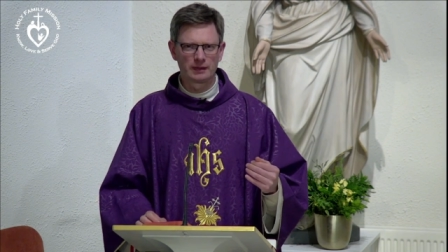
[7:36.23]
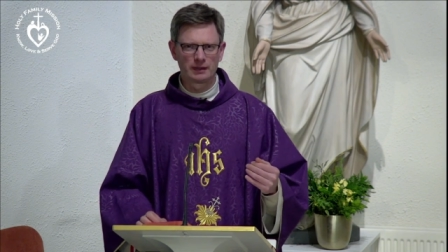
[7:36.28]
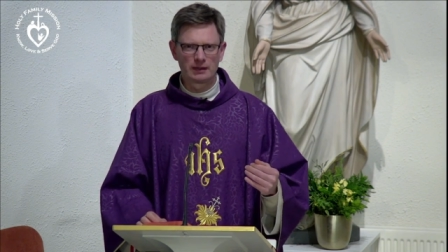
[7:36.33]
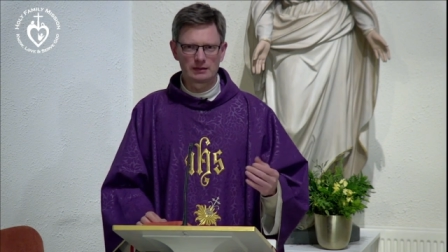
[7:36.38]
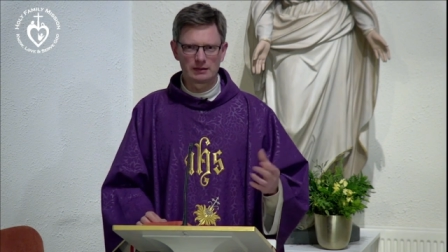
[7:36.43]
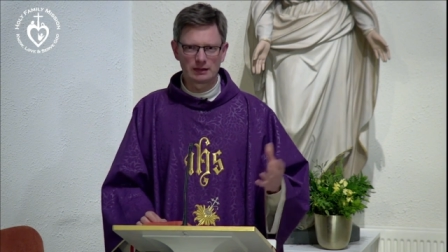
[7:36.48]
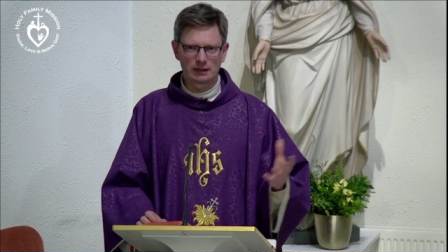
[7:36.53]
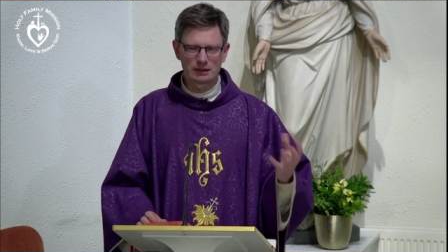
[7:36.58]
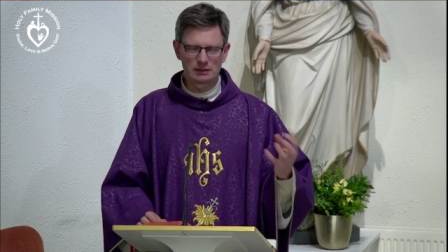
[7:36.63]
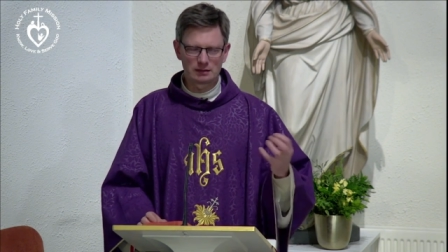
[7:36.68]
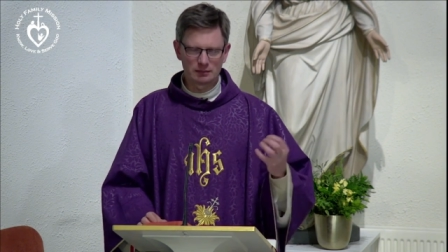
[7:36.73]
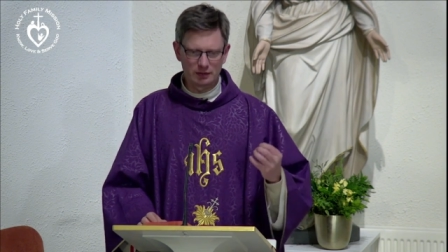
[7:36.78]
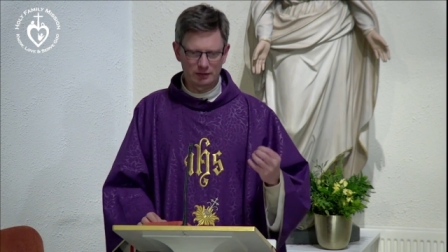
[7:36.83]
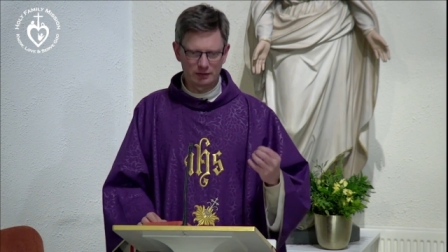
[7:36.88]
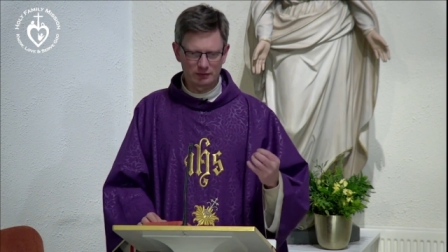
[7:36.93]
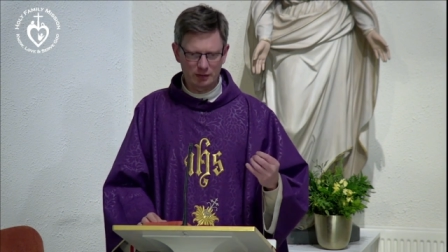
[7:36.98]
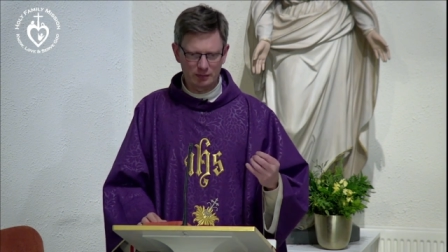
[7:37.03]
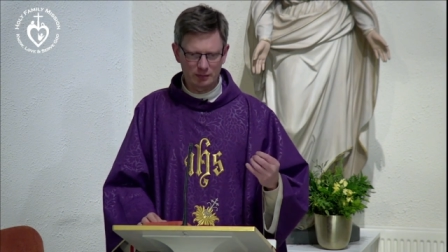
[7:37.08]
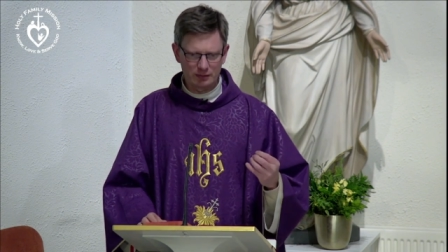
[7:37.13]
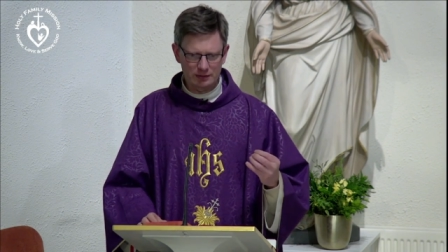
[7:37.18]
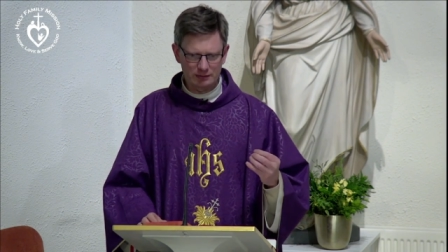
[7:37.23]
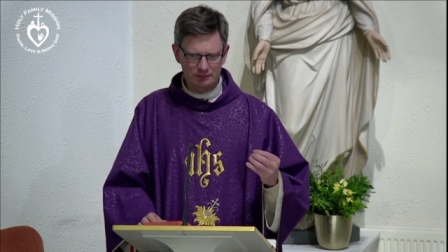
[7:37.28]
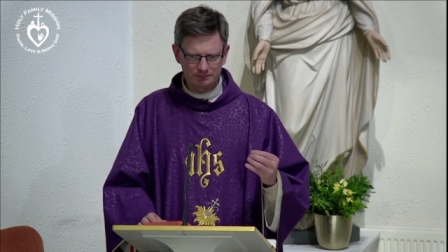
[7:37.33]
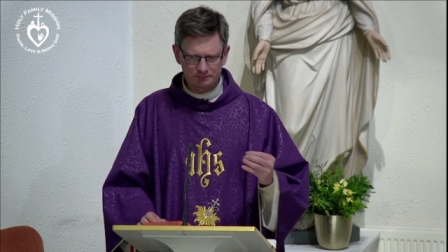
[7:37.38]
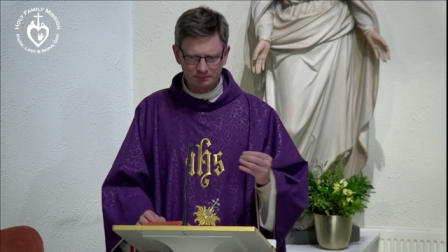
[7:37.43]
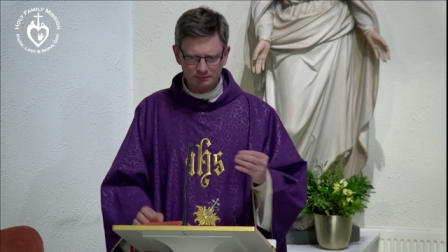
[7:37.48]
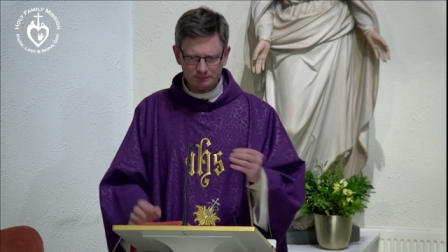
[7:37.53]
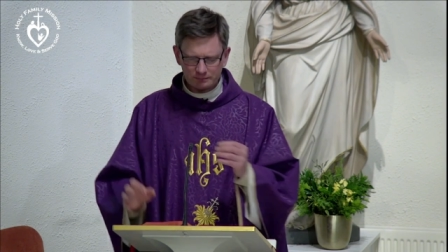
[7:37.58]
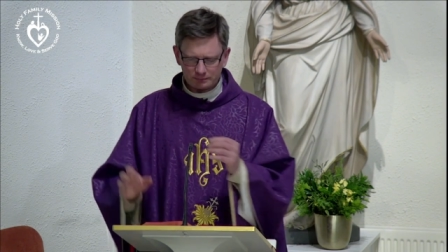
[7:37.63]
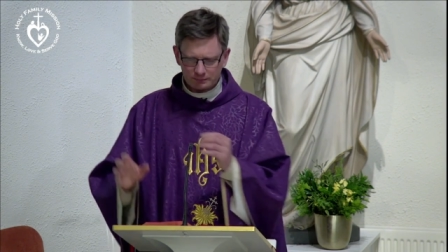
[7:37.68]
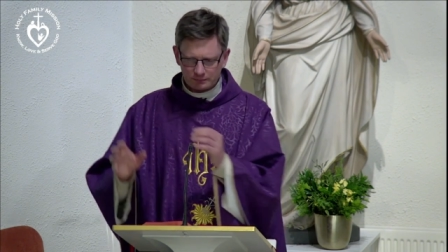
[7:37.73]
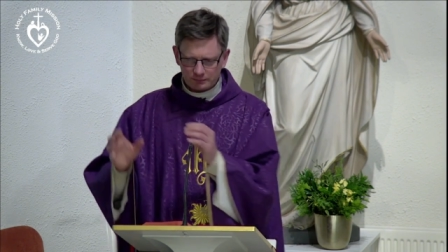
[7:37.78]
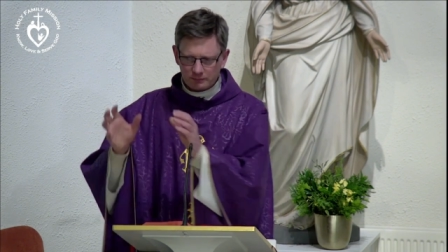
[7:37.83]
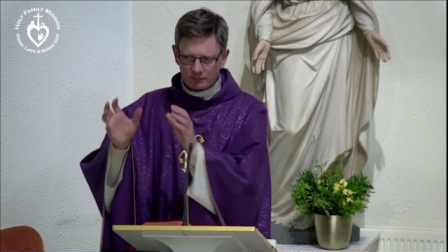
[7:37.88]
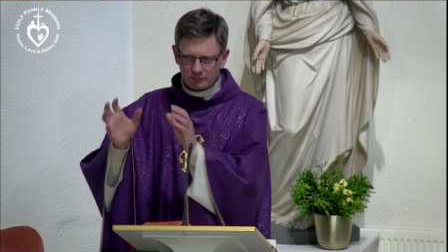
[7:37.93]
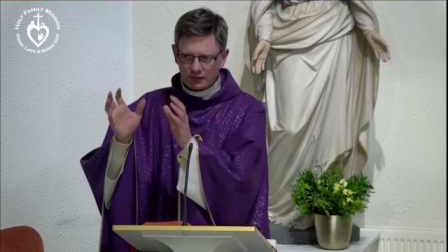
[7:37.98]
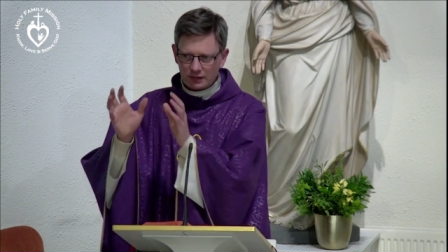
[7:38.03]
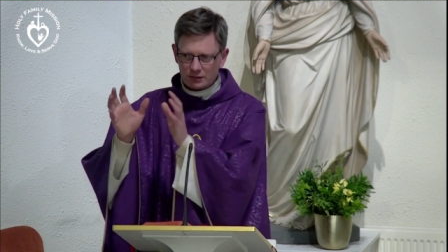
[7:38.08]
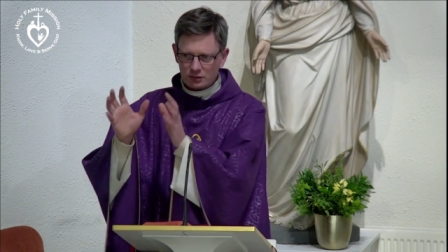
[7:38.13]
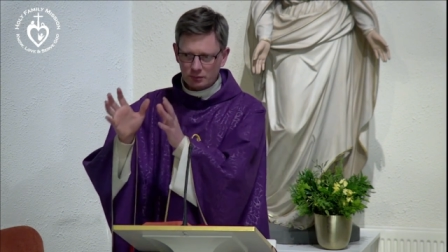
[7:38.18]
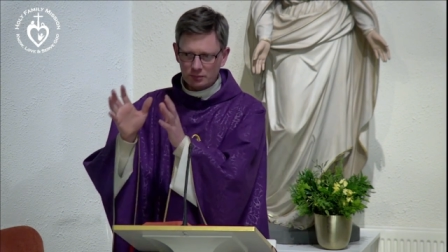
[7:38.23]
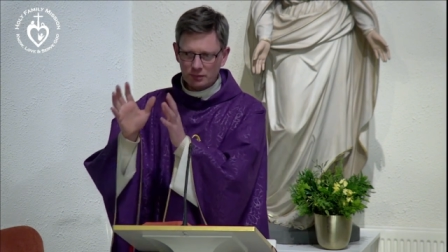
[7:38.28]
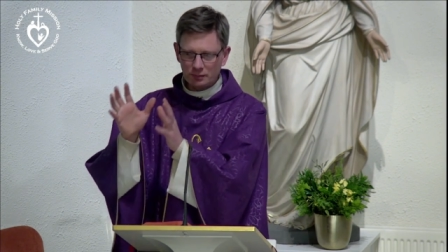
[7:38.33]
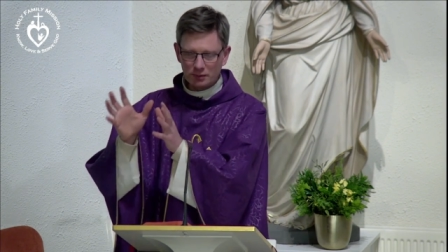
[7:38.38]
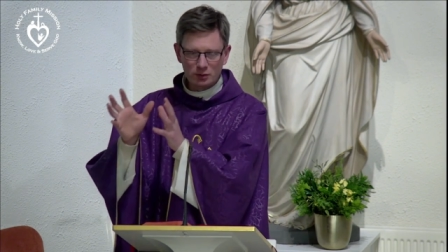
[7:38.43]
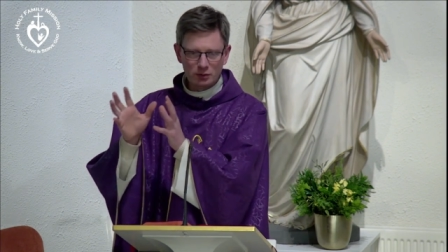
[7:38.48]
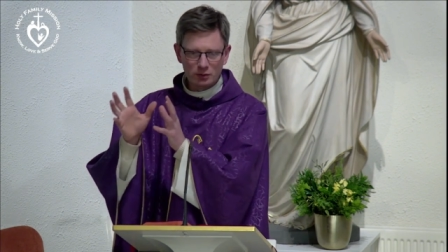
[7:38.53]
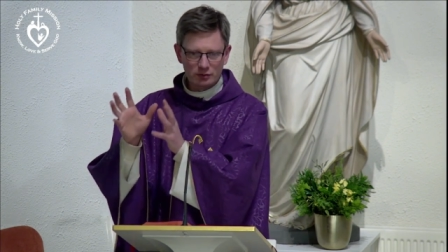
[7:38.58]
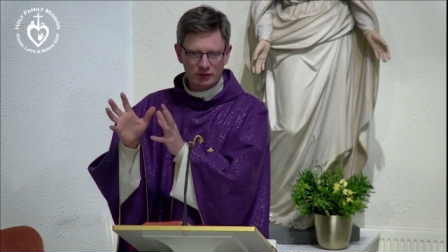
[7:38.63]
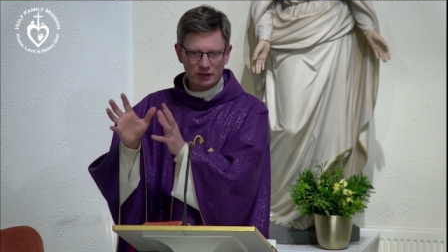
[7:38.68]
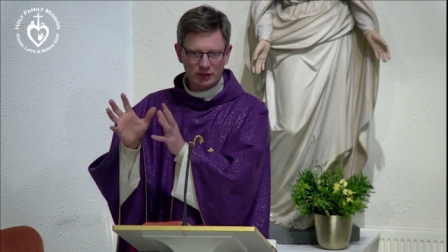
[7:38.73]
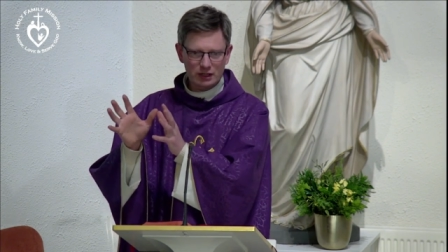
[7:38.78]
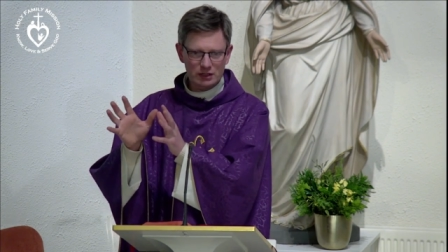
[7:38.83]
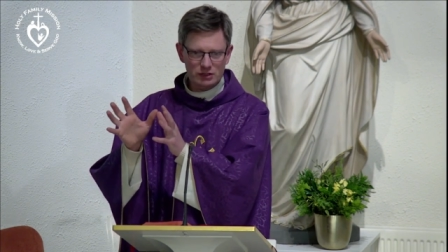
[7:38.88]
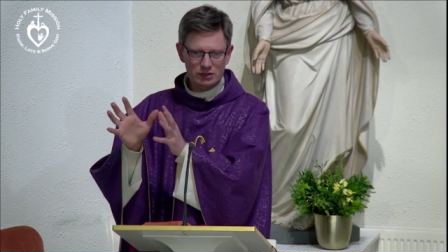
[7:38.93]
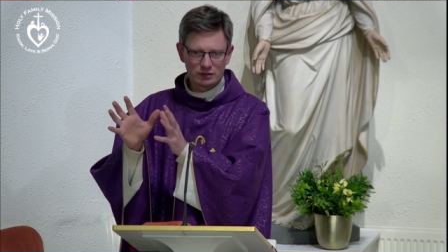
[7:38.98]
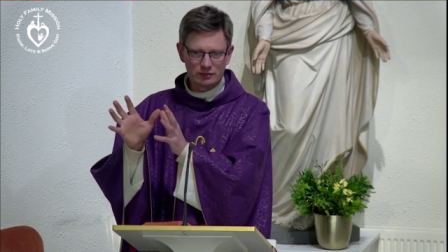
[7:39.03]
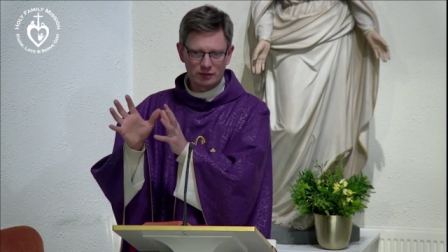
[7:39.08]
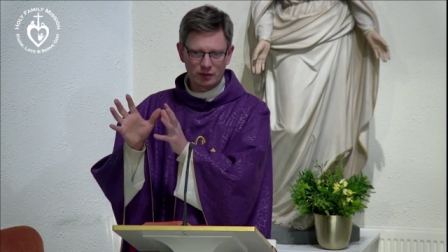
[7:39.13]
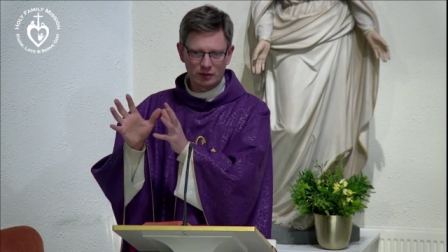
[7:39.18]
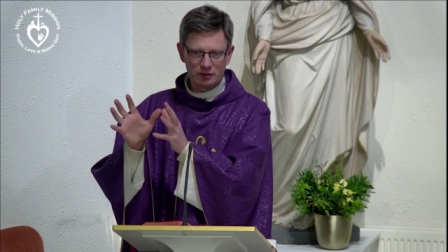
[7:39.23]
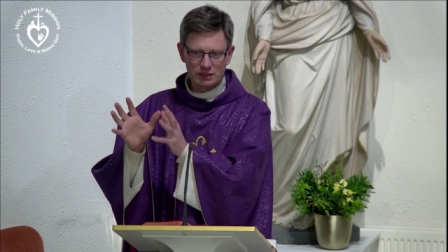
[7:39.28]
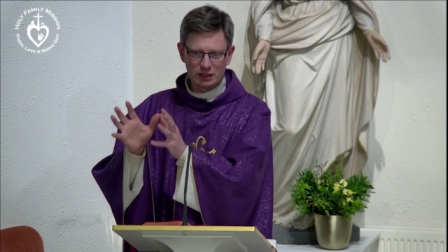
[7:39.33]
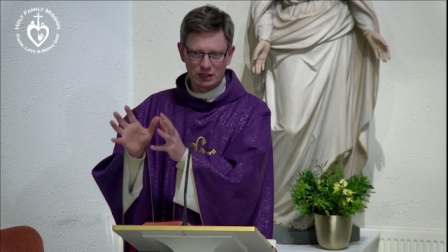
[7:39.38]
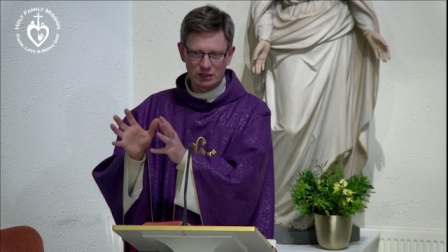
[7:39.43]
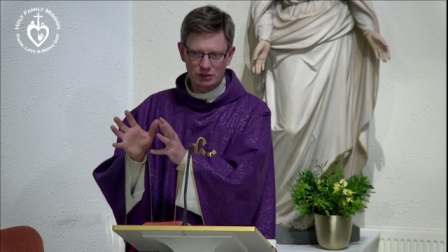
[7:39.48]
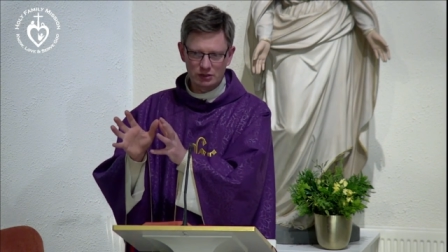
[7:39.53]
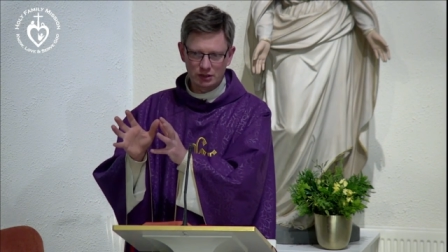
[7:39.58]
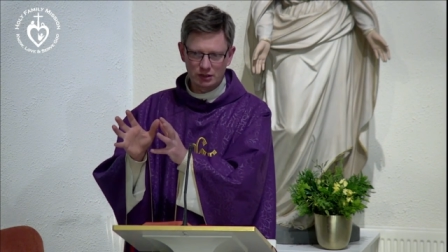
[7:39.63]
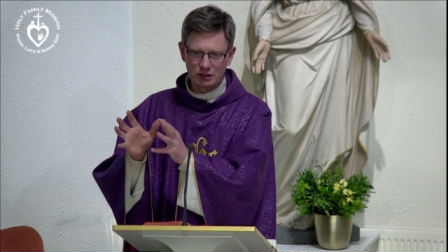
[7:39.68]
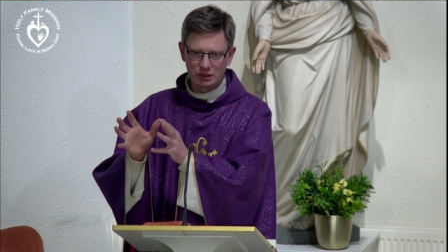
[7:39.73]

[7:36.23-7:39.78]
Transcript: to get something from it. So the purification of our intention.